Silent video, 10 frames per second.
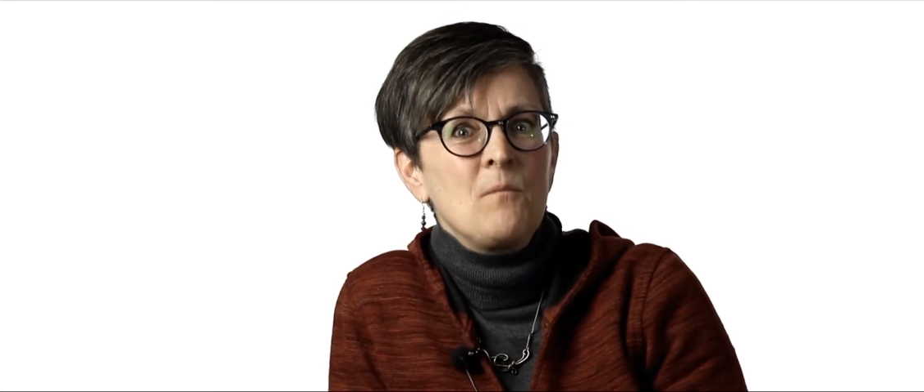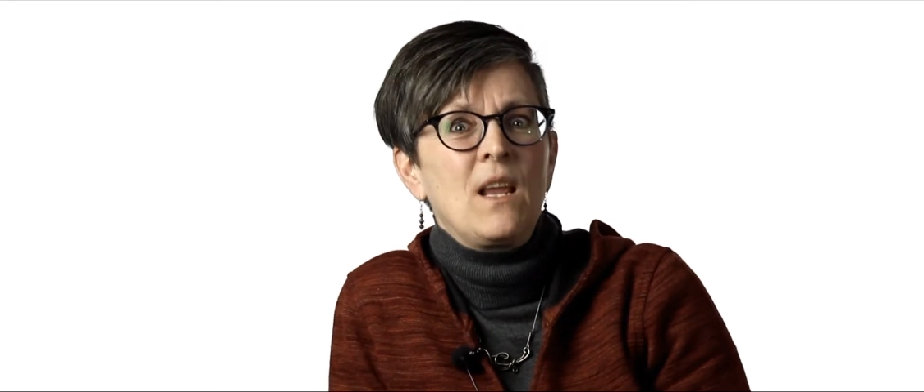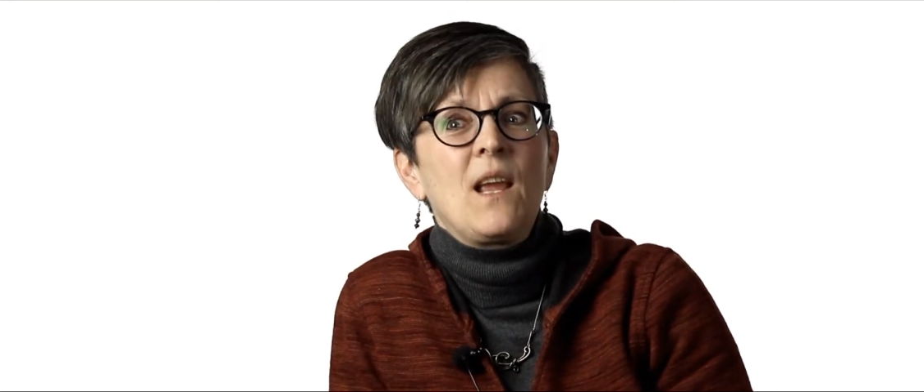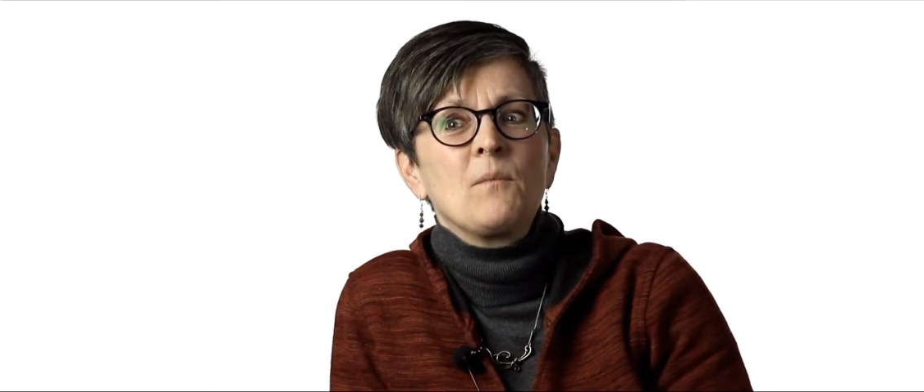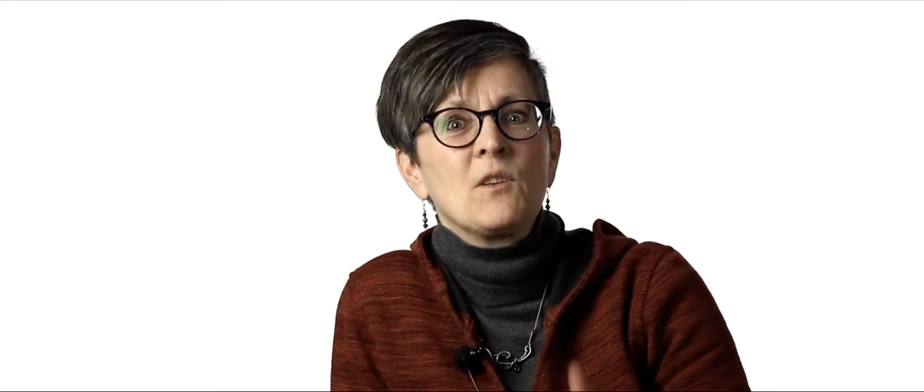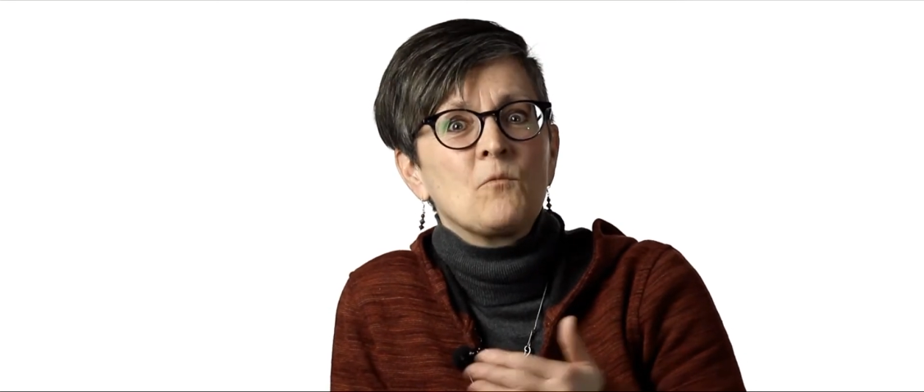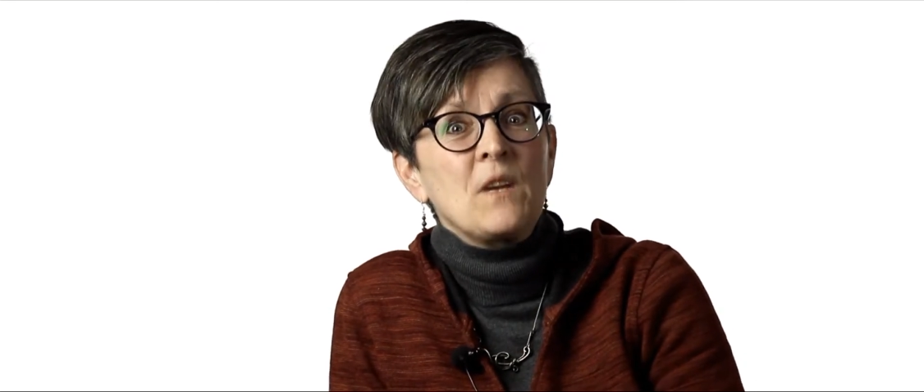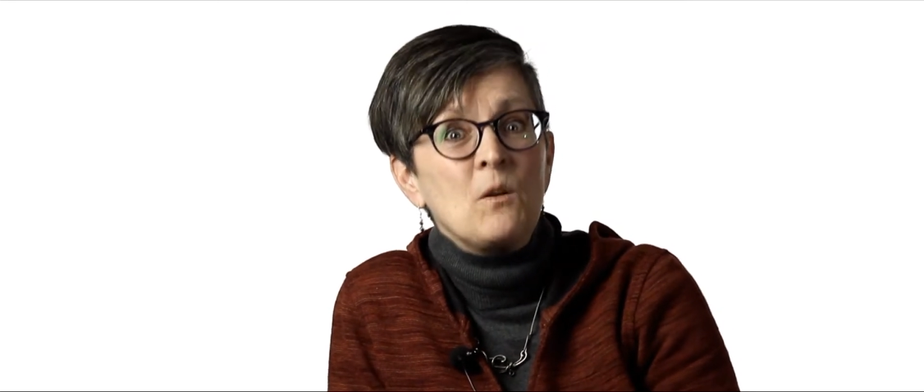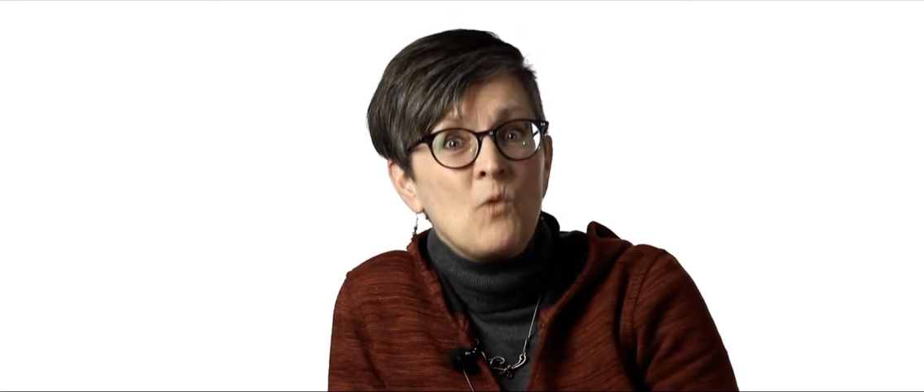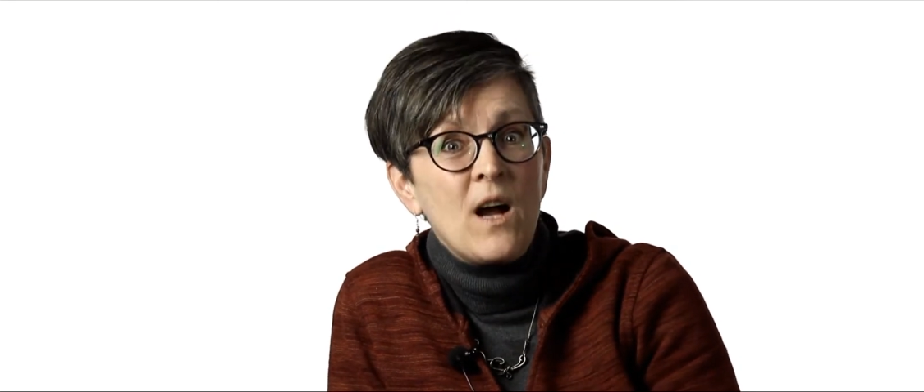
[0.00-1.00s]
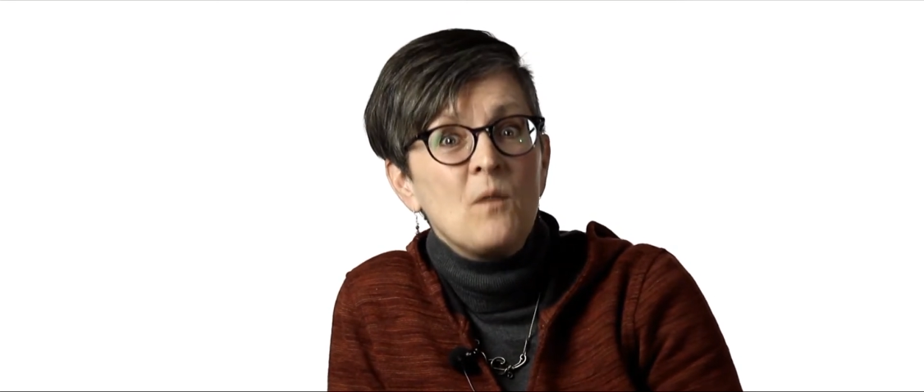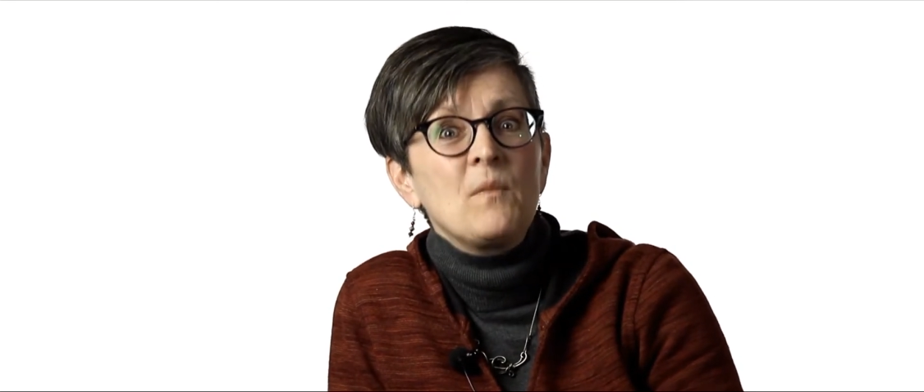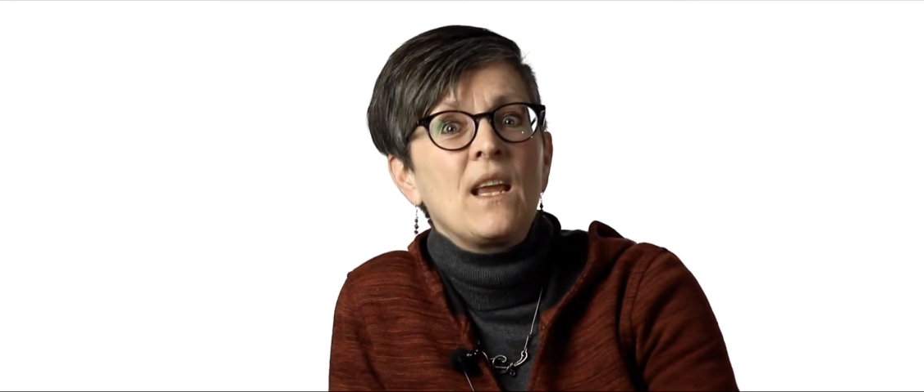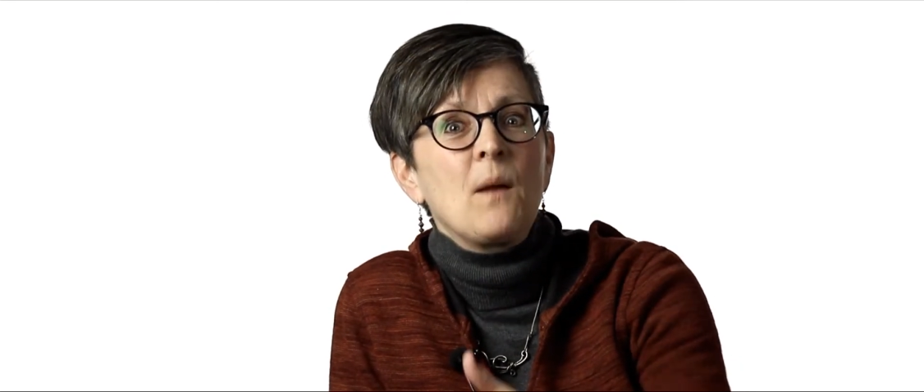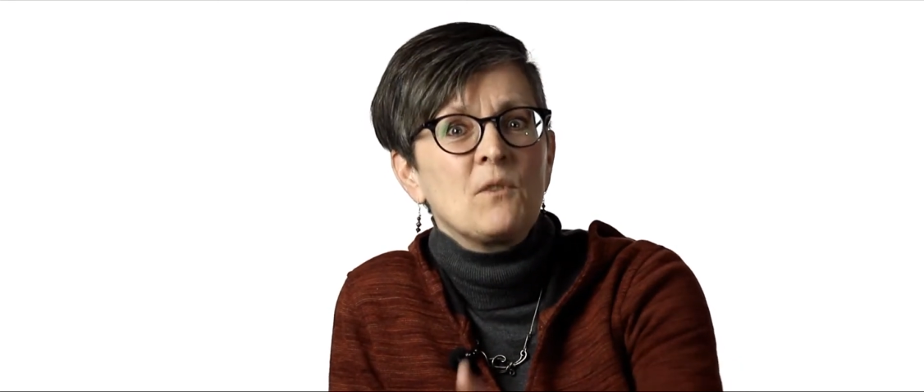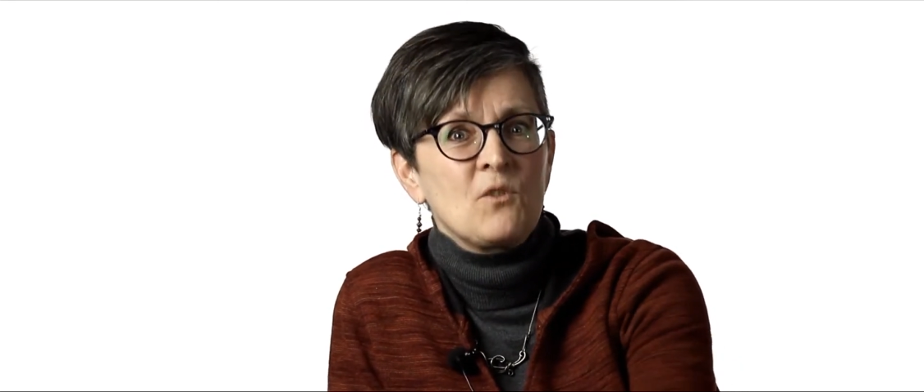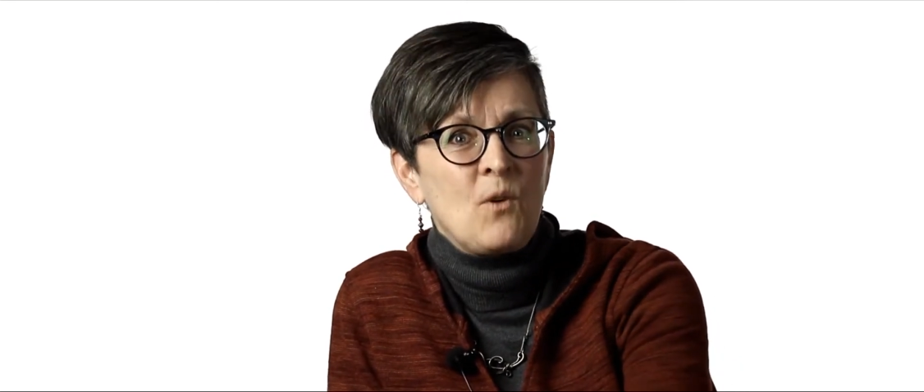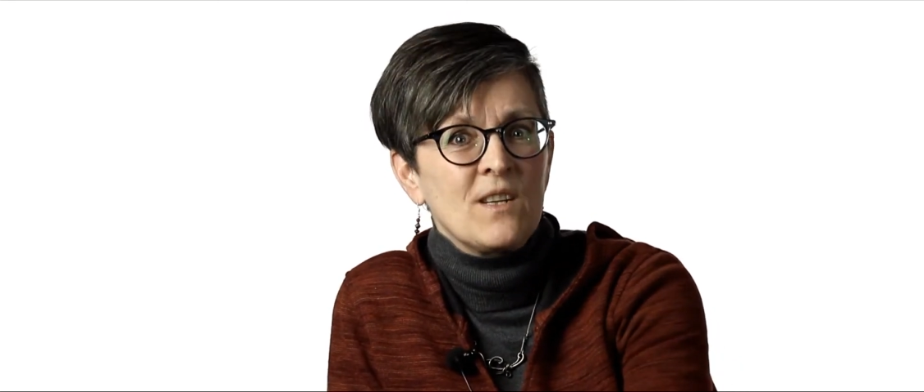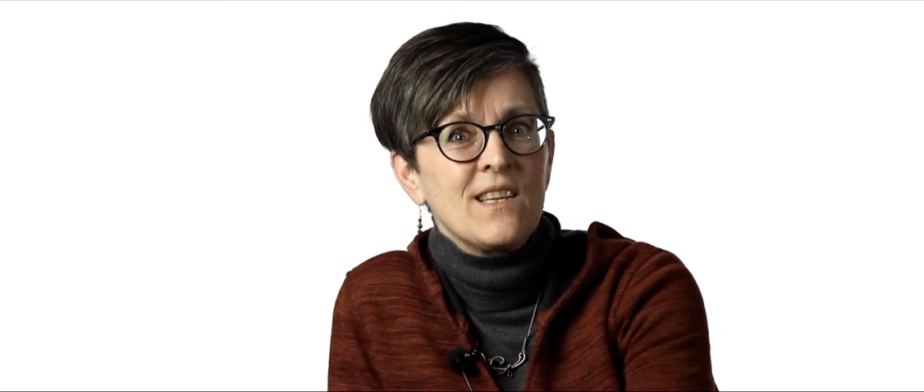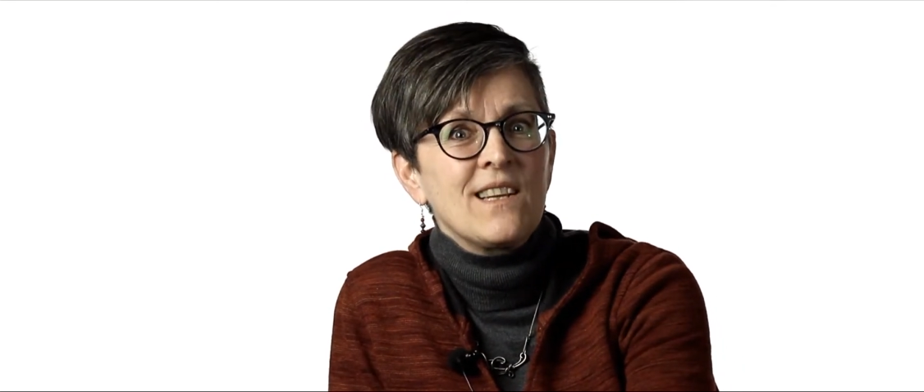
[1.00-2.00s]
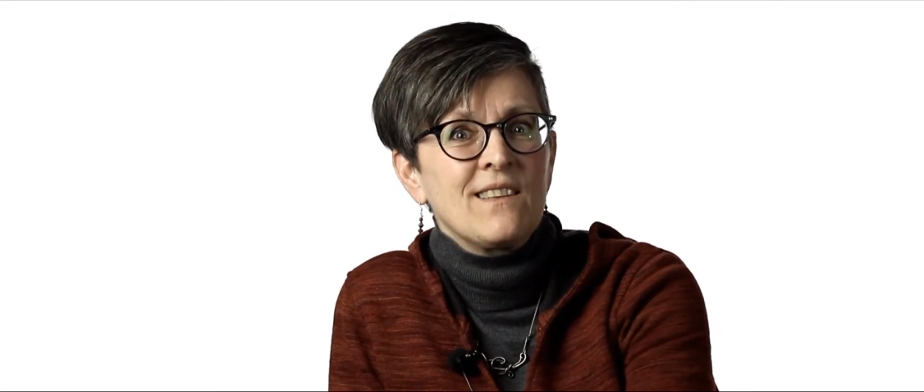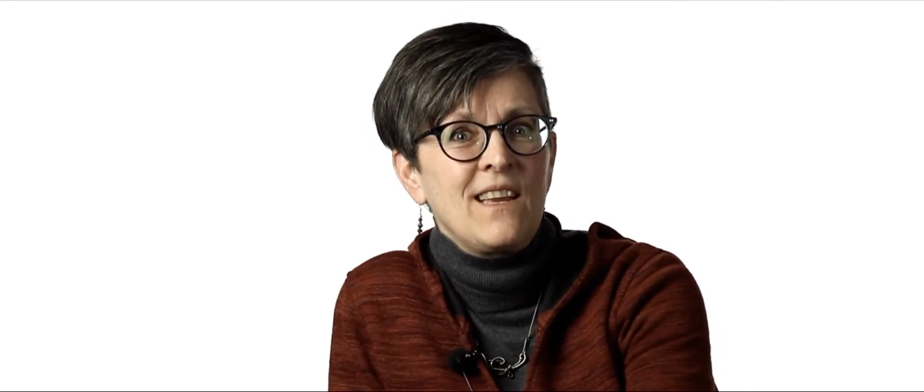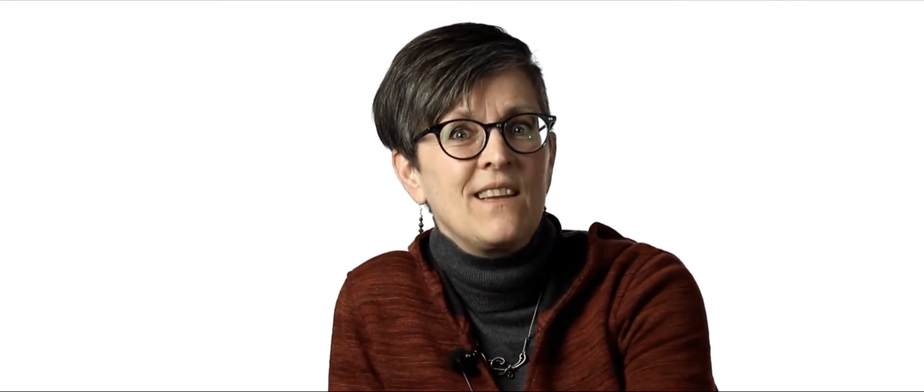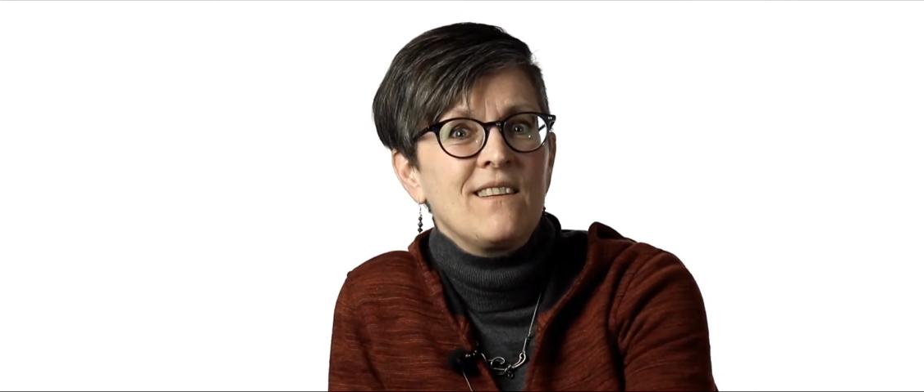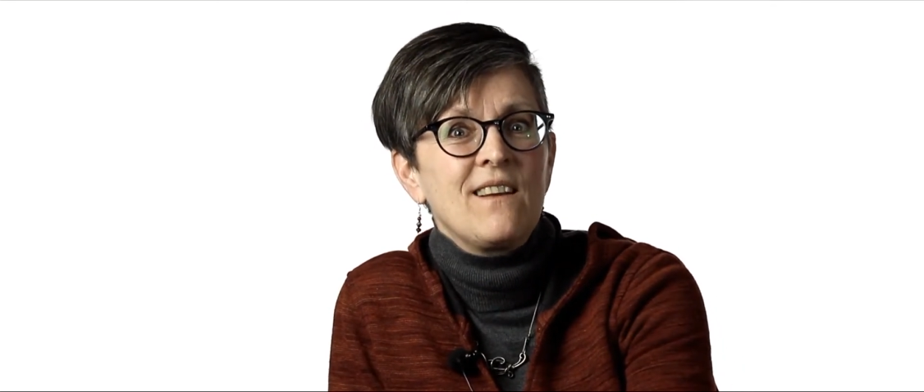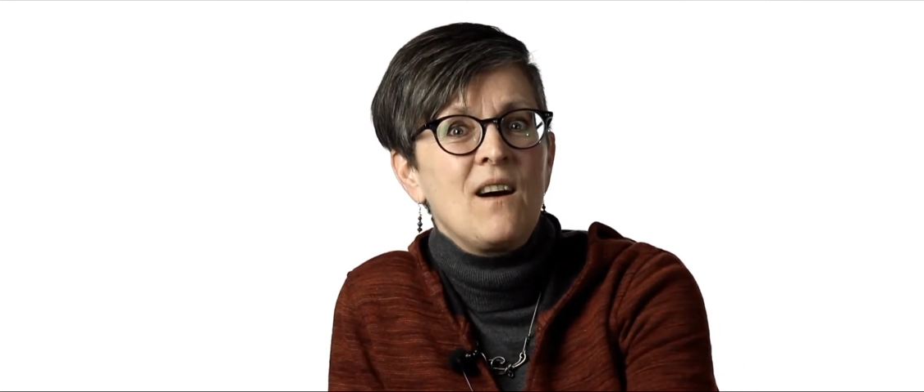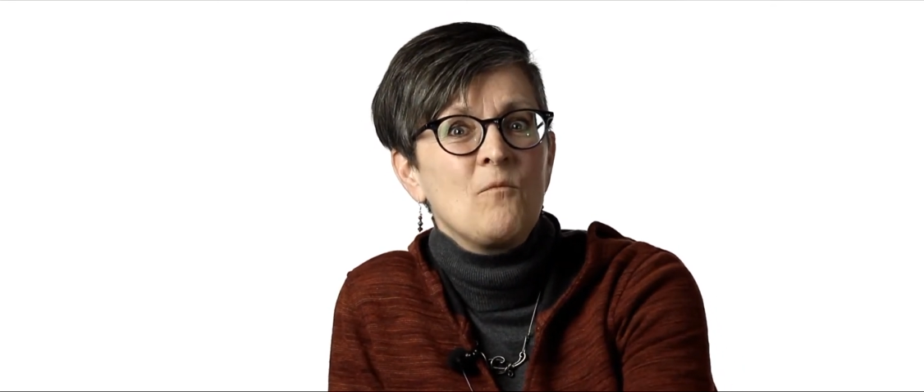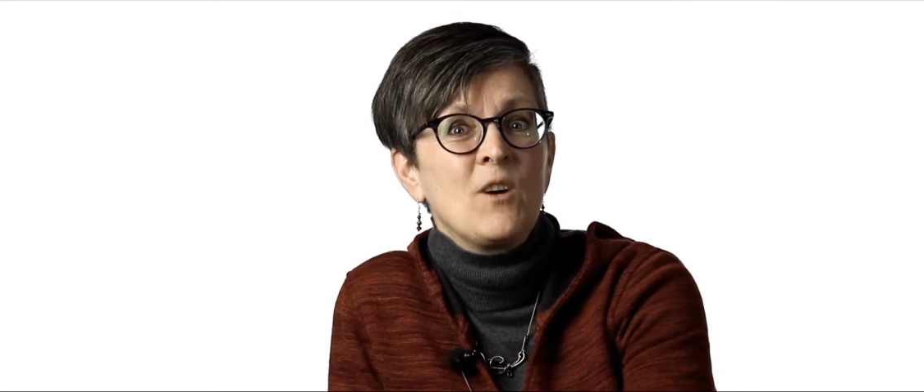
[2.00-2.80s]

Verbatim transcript: being able to read well and being able to articulate um,